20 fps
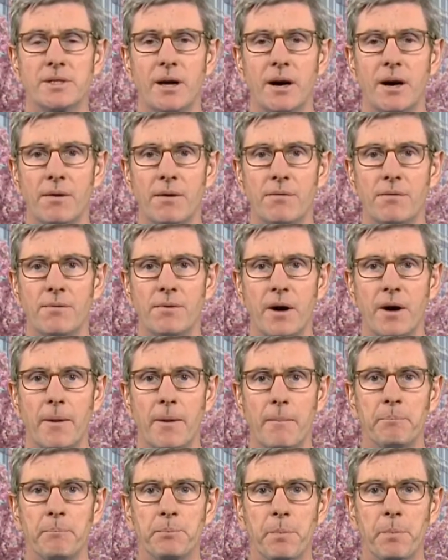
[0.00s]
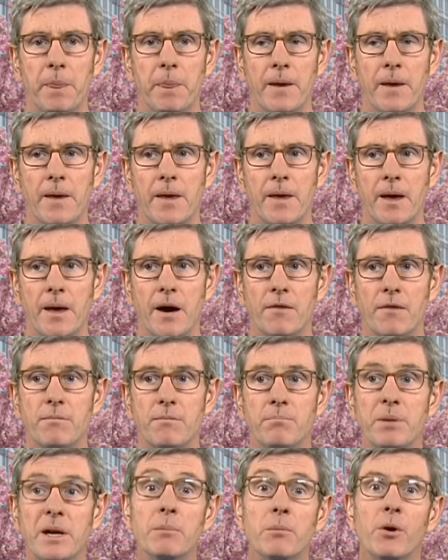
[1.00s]
of
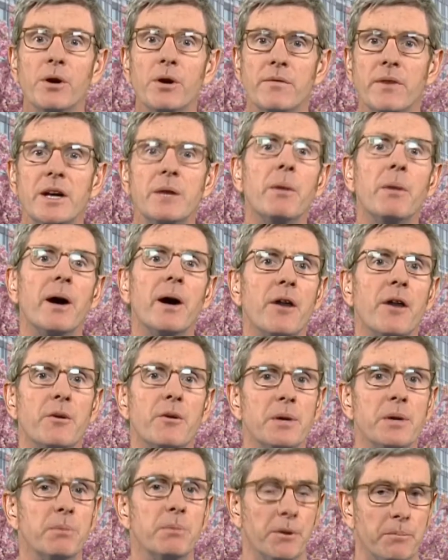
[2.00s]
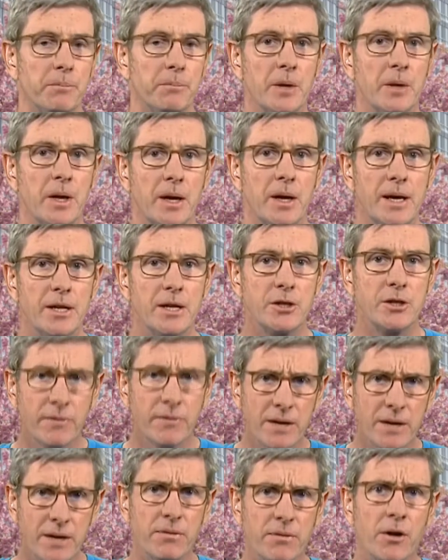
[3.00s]
being motivated by other people. Do you have
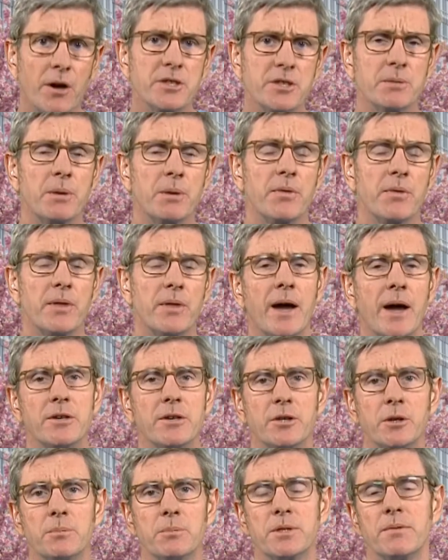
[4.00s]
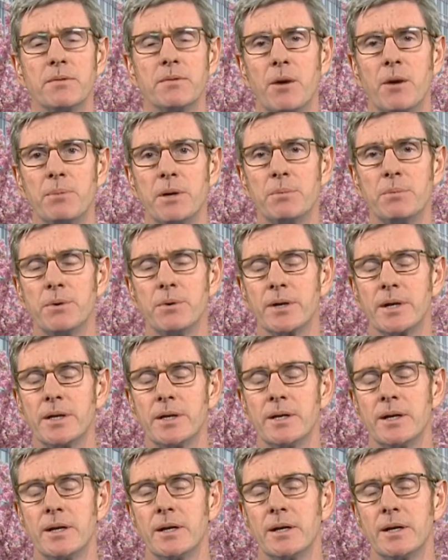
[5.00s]
any thoughts about that in terms of how people
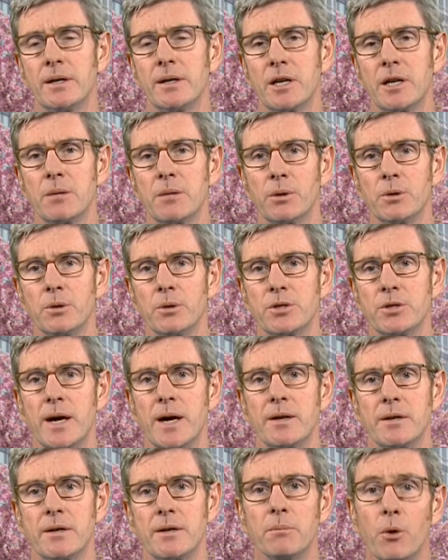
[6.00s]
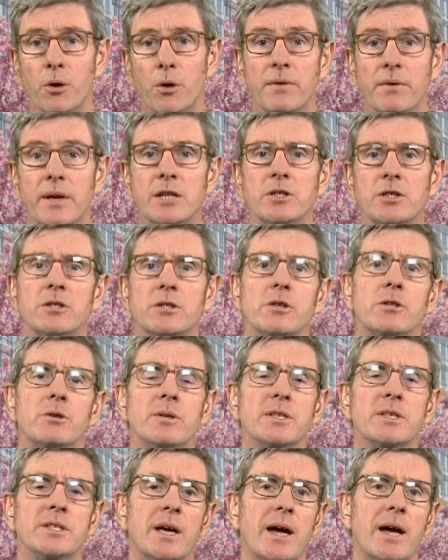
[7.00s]
can approach that, the motivation to do
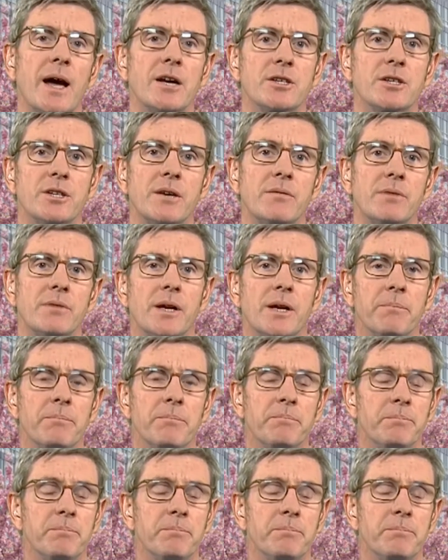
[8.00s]
this action every day?